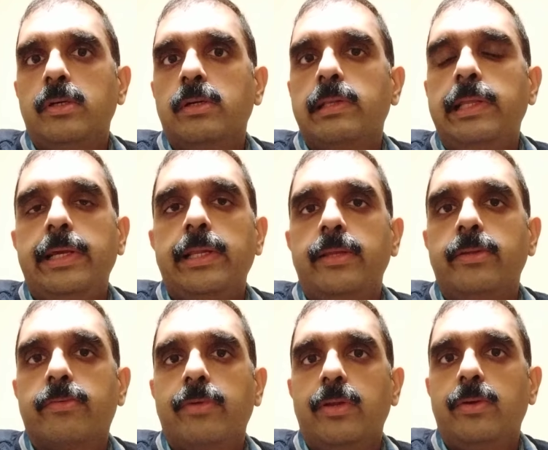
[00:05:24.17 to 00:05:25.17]
Clinical
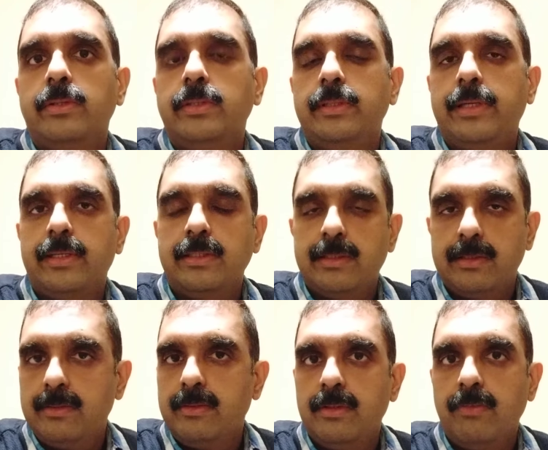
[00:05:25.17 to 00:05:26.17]
Endocrinology, that
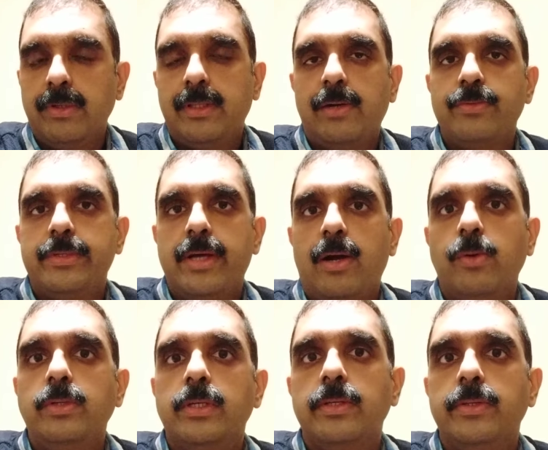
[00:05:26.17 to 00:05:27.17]
is without doubt.